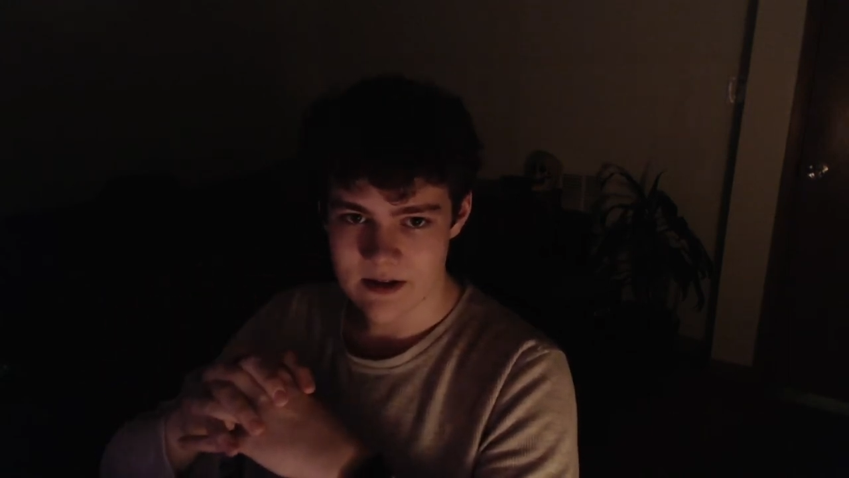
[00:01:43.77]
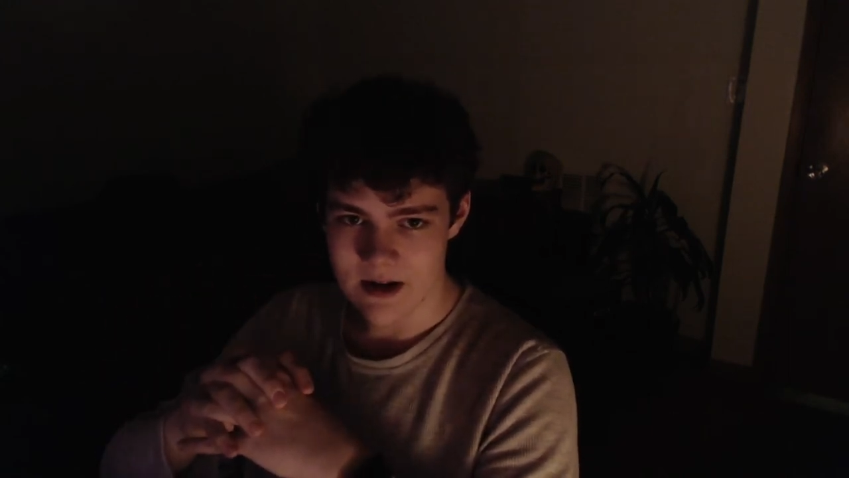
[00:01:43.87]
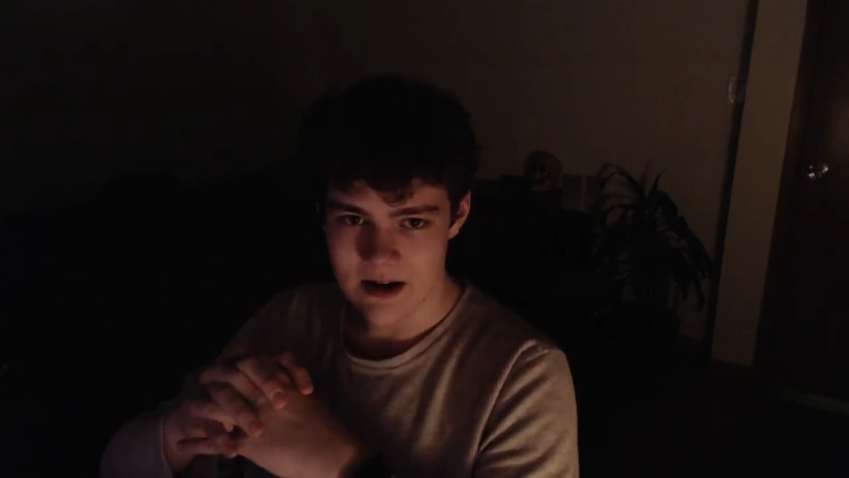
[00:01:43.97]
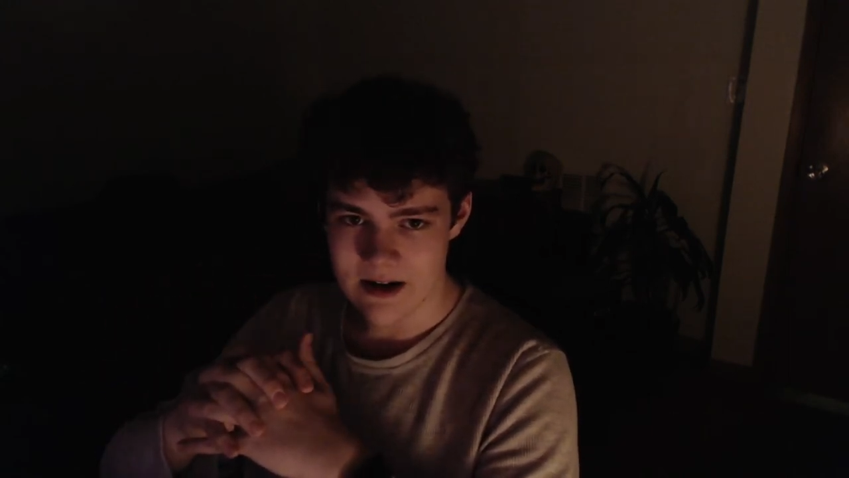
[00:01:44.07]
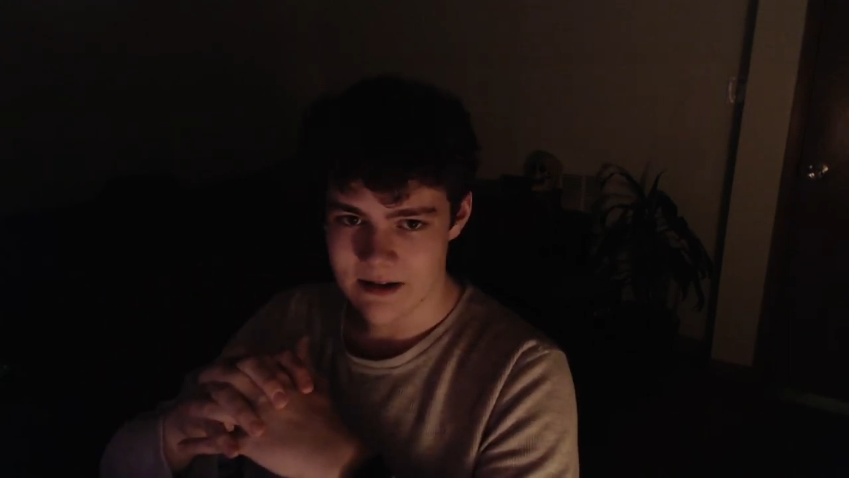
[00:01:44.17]

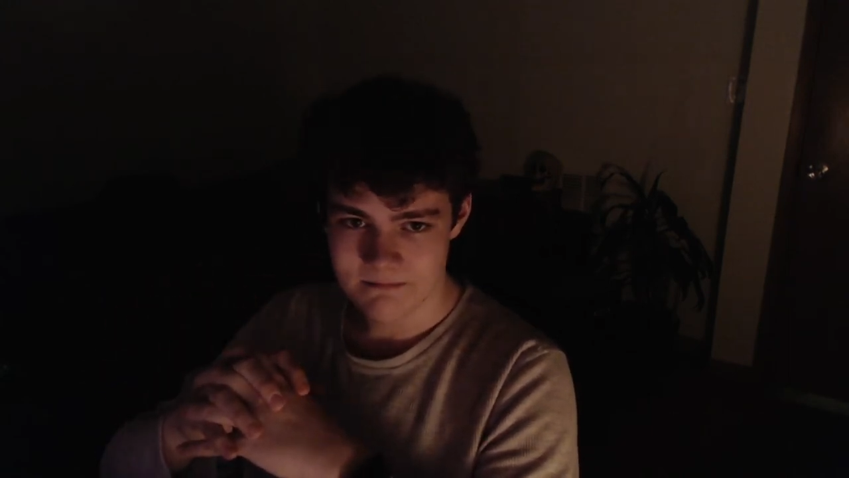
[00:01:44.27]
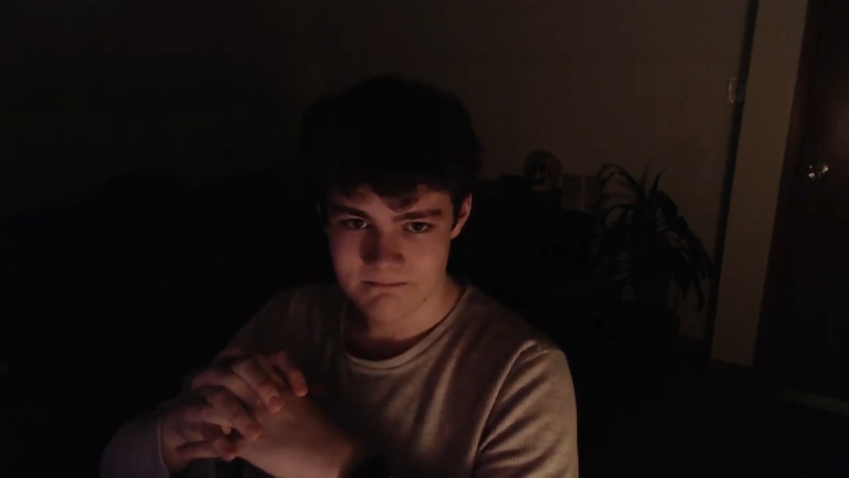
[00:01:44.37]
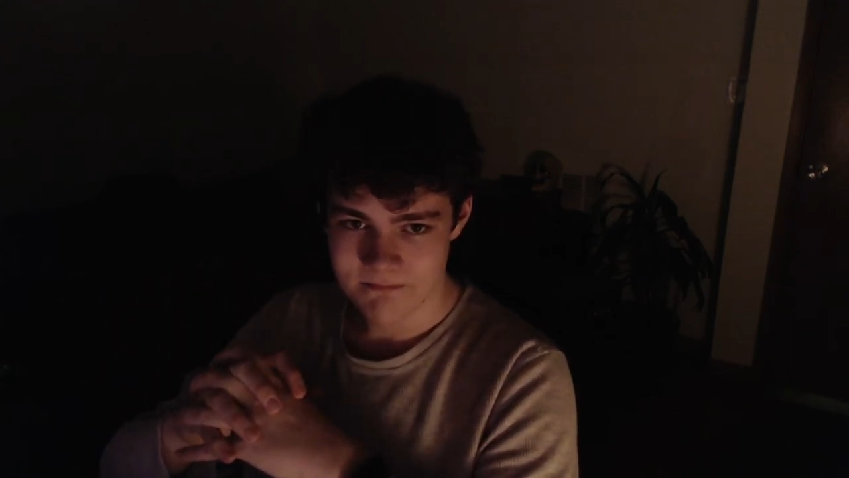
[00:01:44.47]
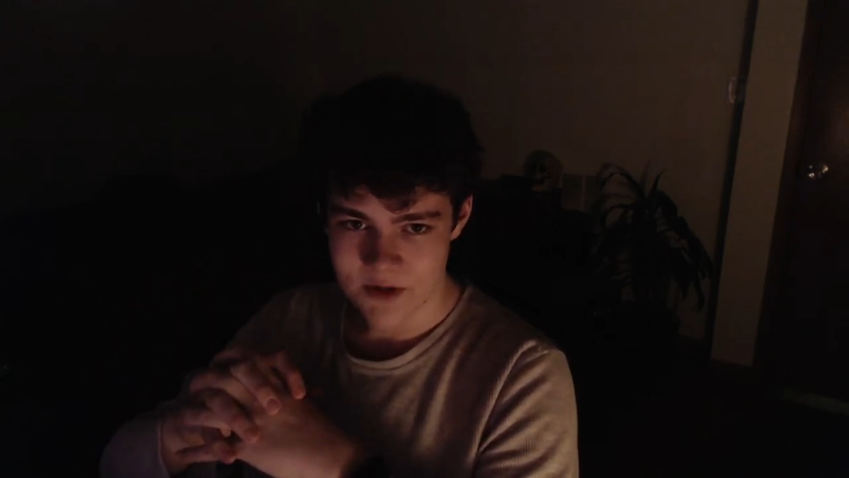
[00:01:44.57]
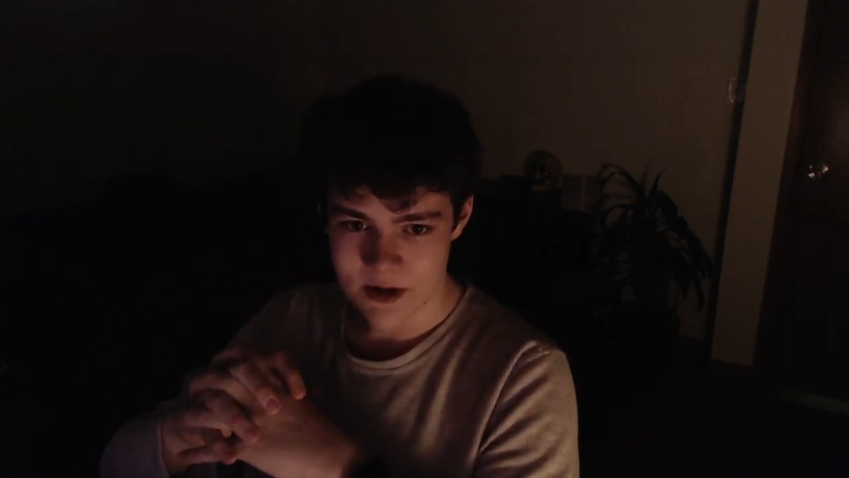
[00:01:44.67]
Uh,
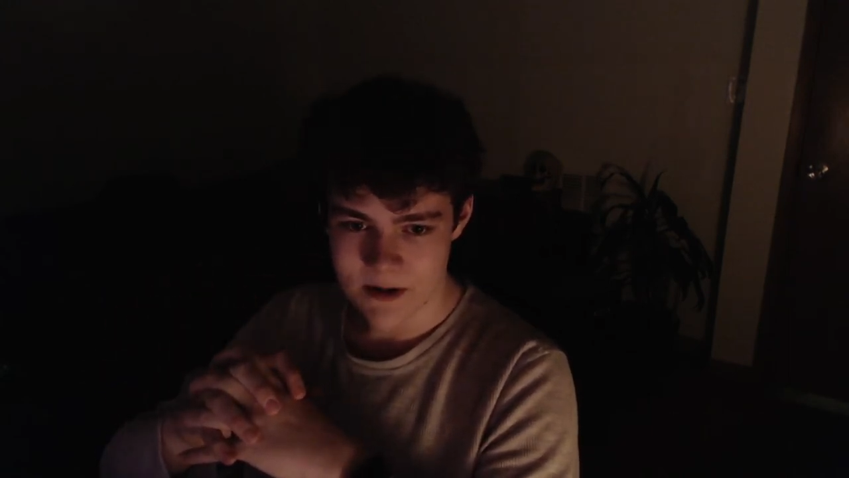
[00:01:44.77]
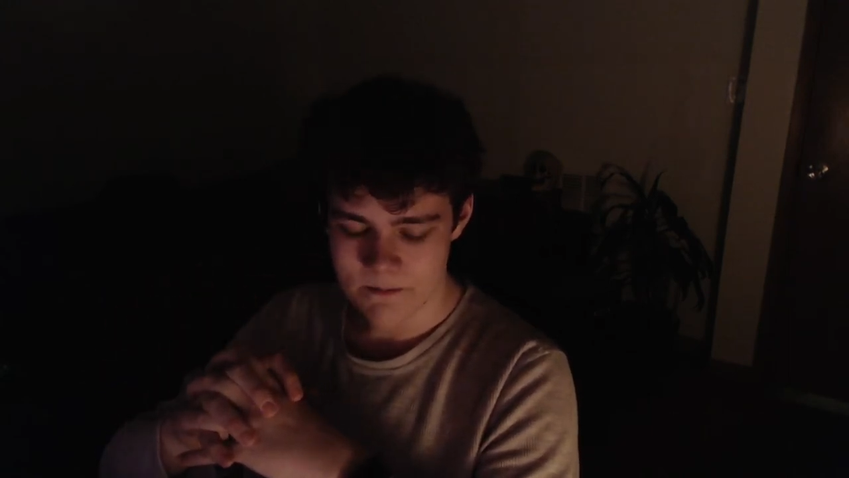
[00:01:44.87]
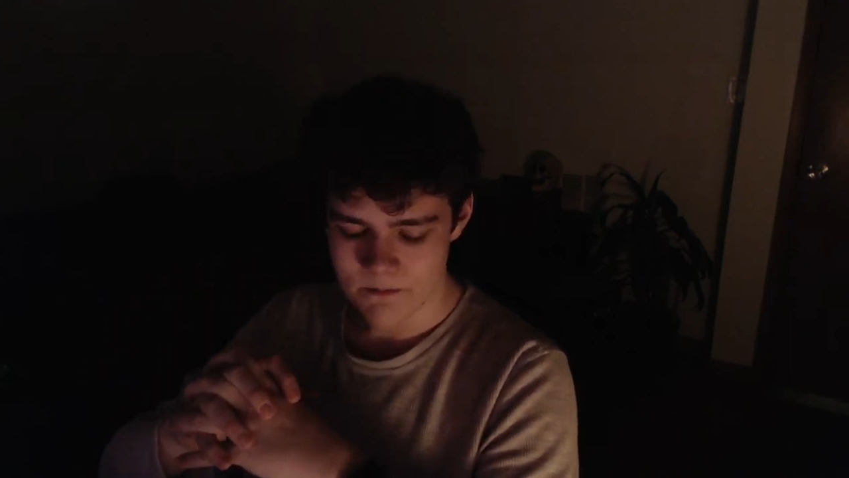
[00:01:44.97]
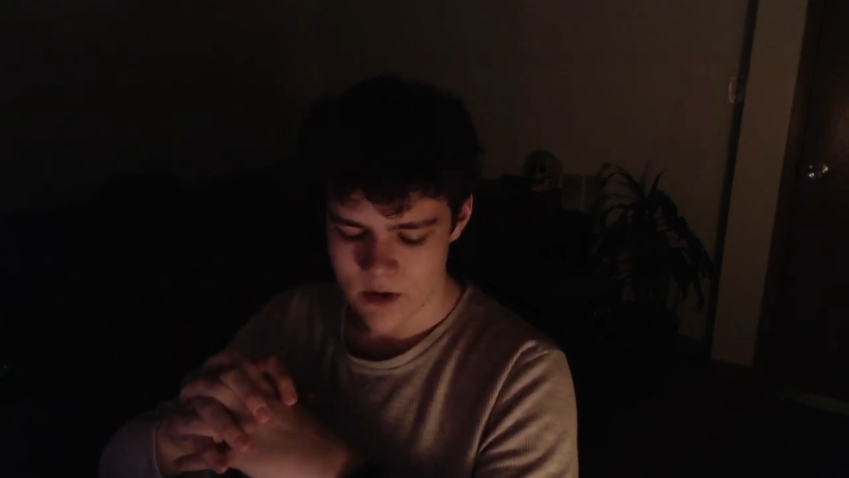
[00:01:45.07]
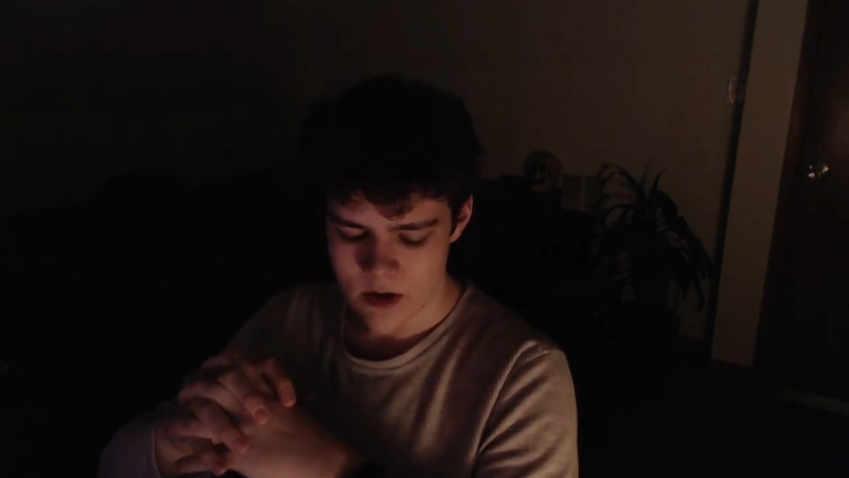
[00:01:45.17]
so yeah,
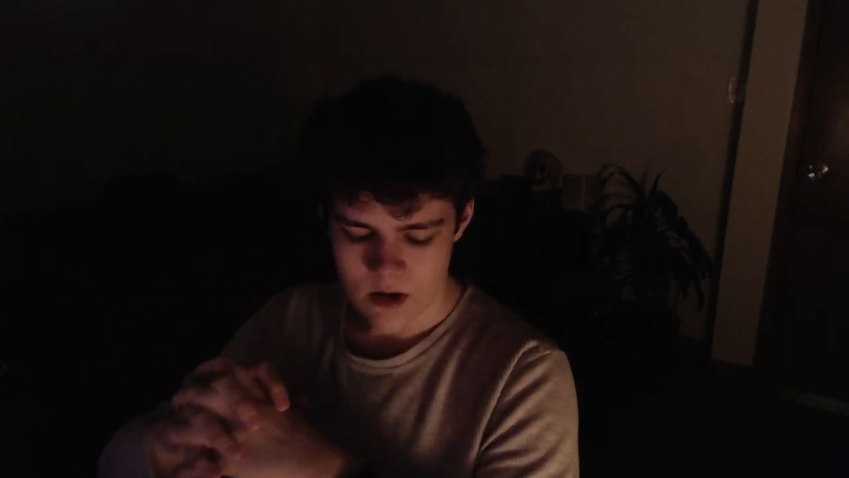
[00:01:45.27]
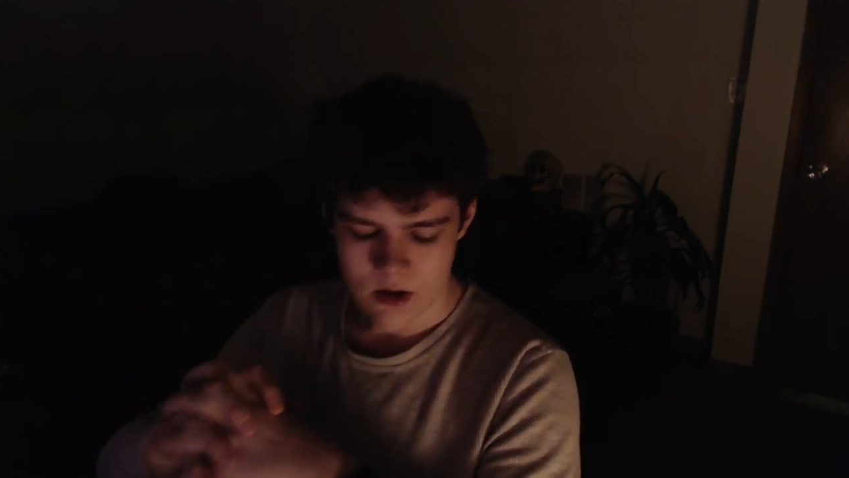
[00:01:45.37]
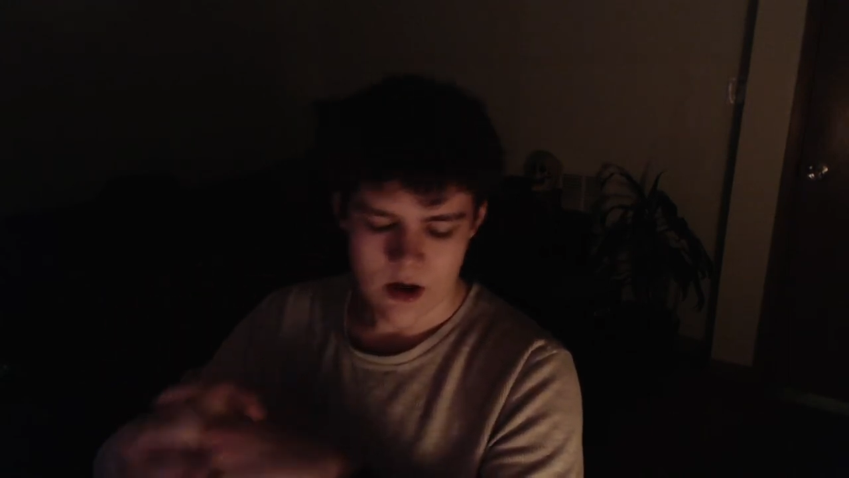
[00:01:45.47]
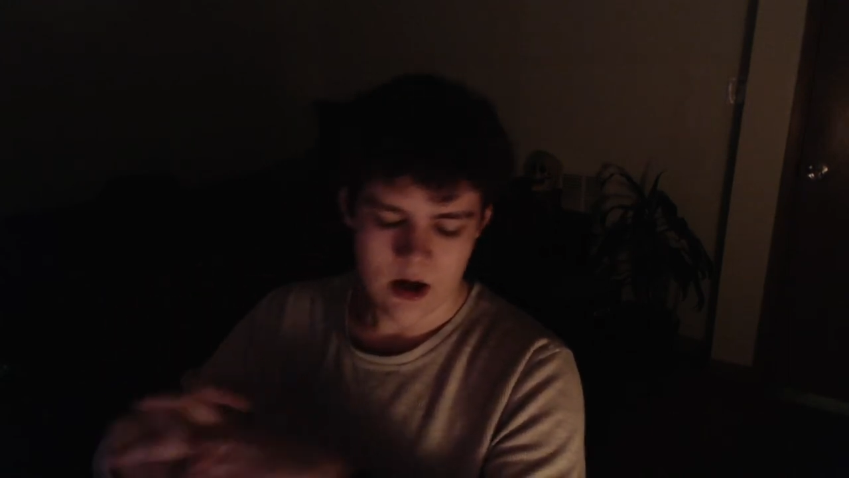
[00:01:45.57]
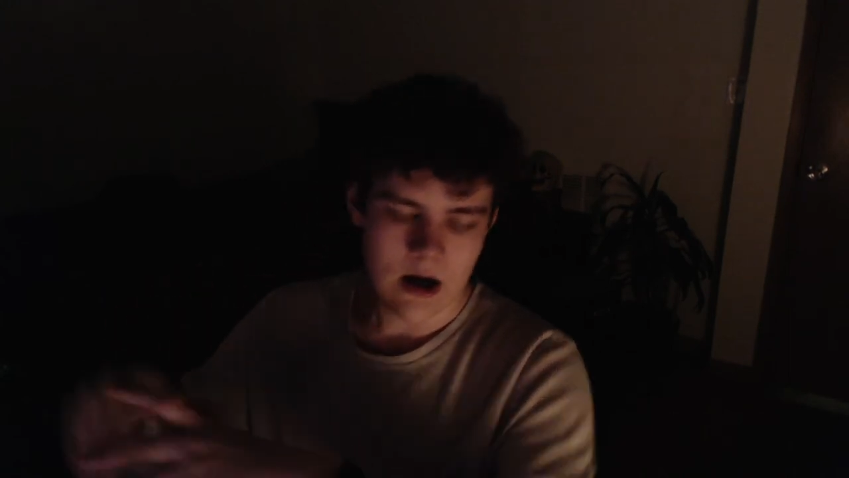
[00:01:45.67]

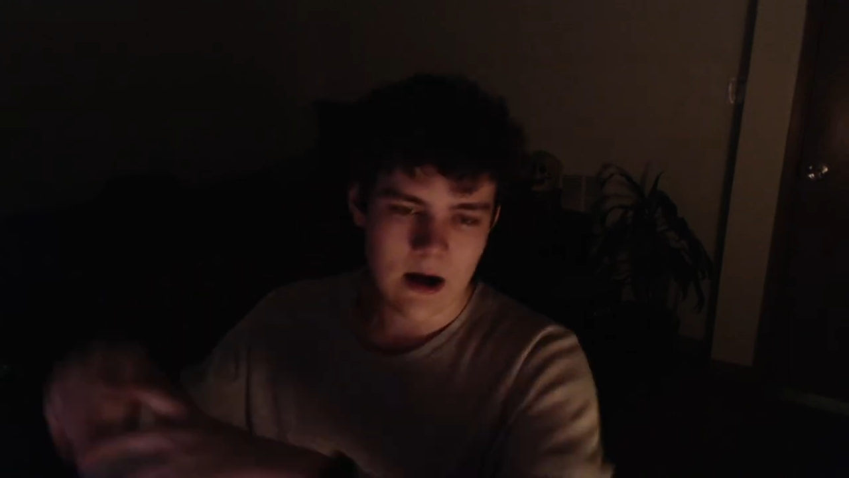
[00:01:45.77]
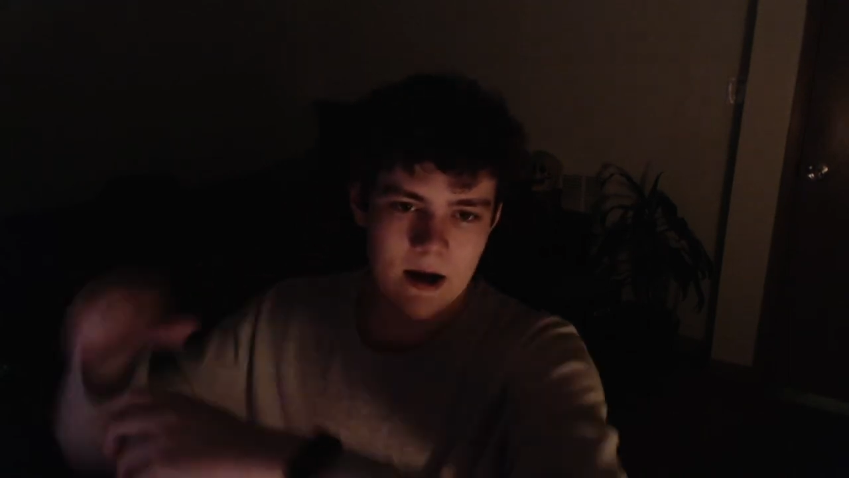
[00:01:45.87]
uh,